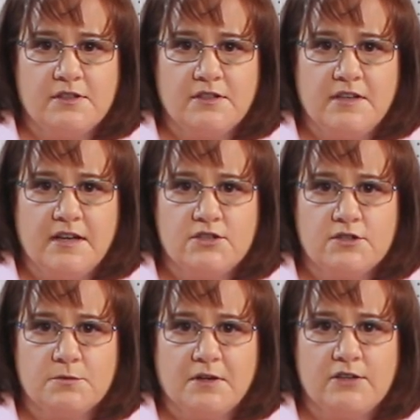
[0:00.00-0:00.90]

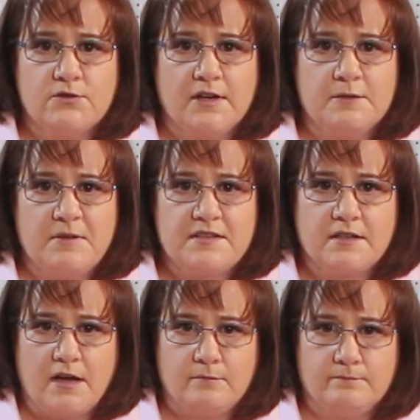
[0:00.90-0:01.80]
indentations when I tried to mess
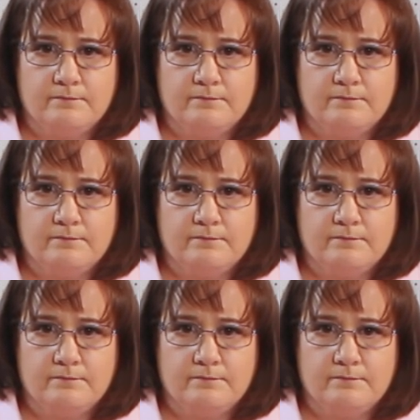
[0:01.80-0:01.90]
it up.